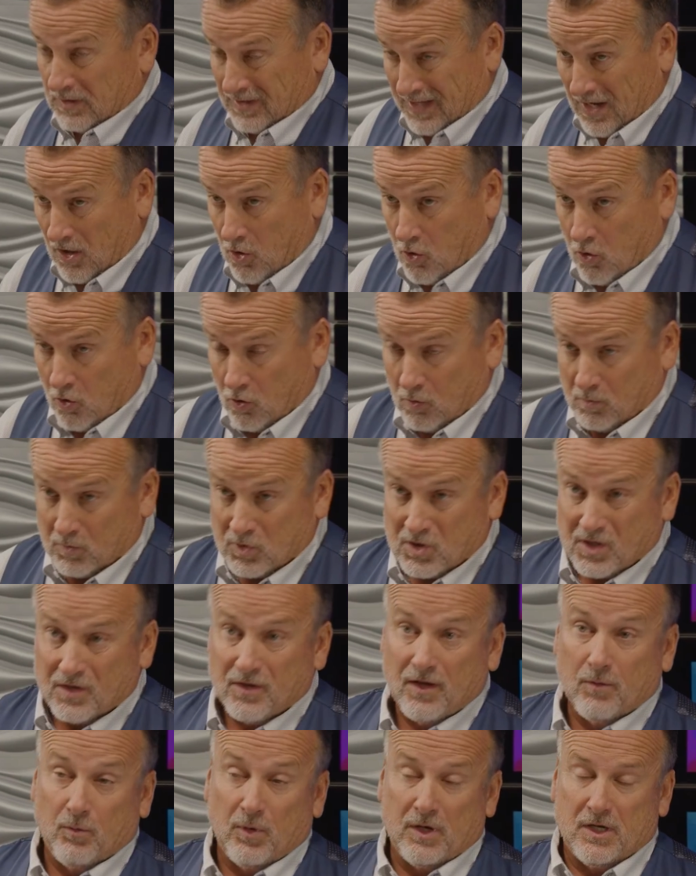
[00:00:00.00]
homes
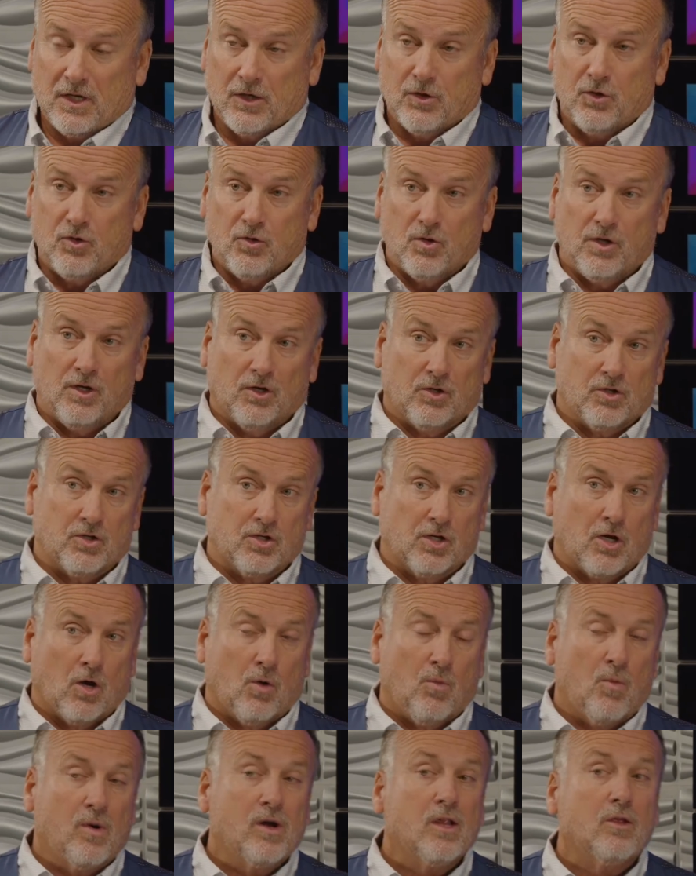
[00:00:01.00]
than we did 2 years
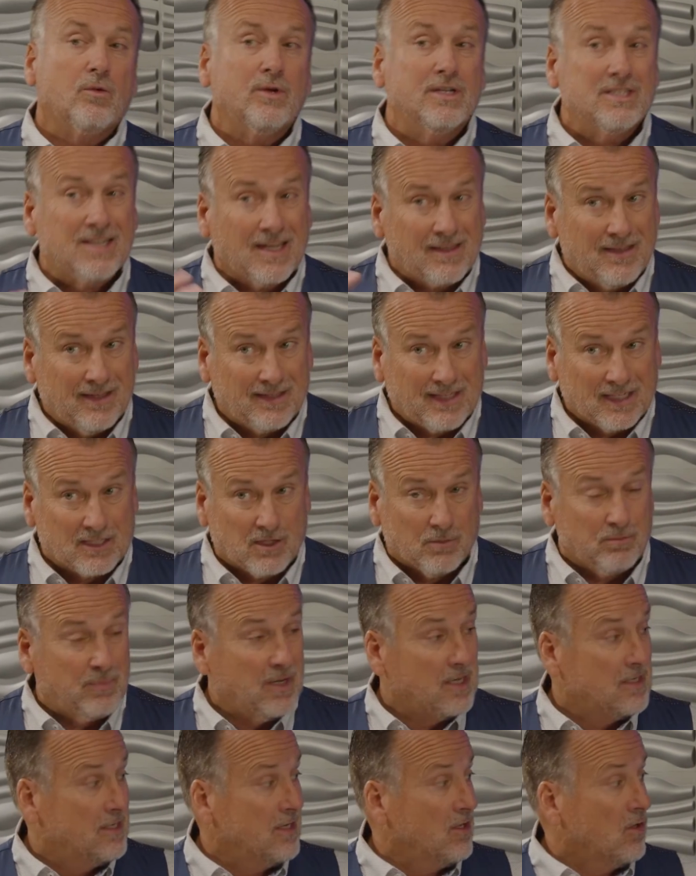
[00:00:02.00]
ago. One of the reasons I think that's a
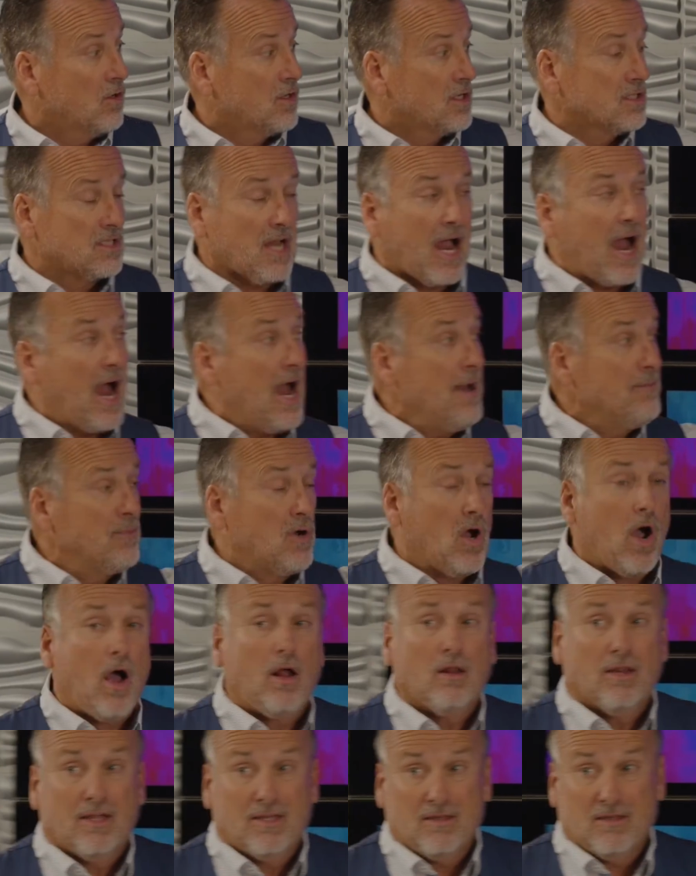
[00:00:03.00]
big deal, because I'm
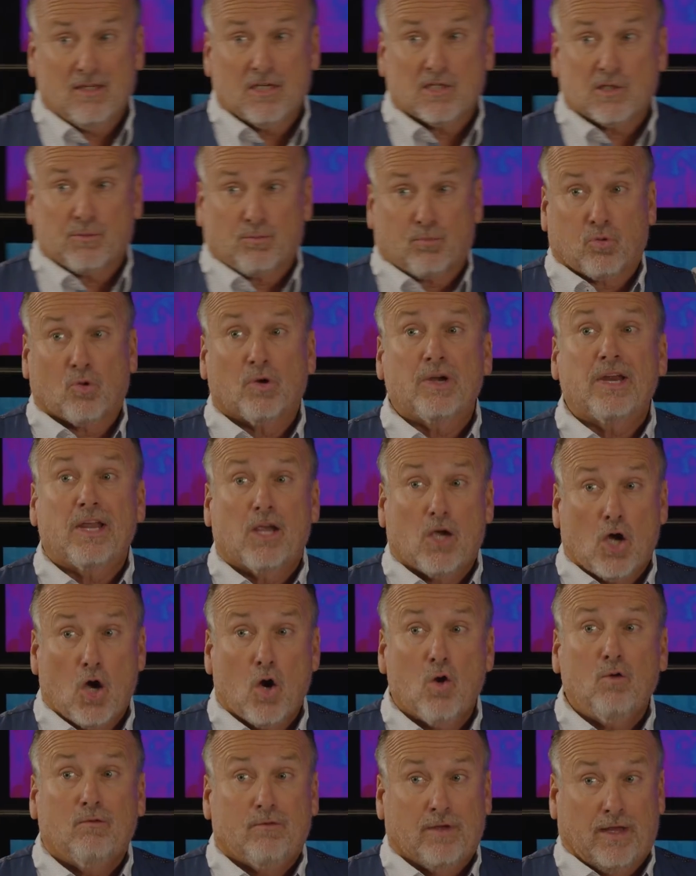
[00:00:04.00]
calling this
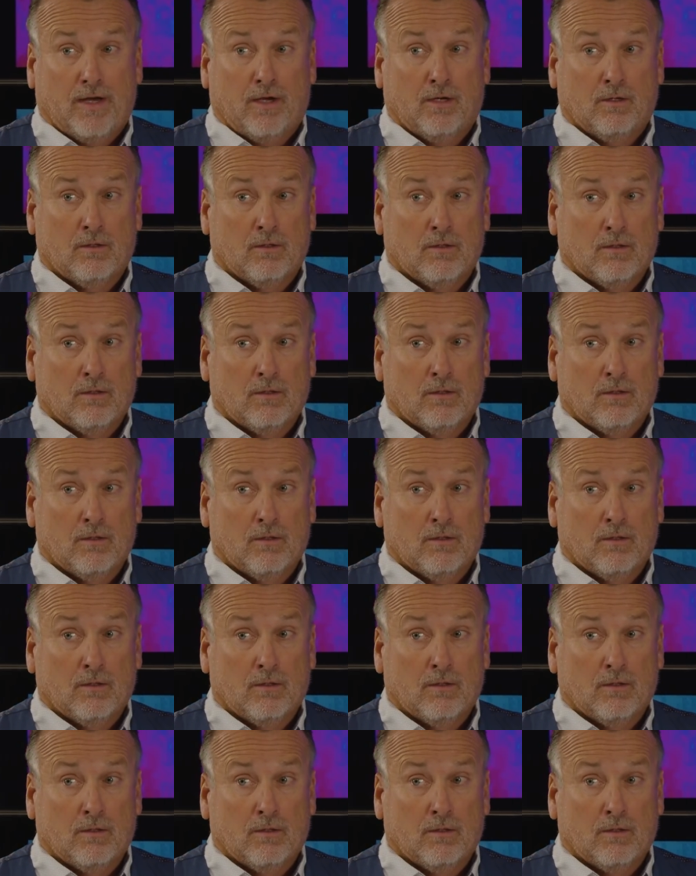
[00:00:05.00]
pre-COVID.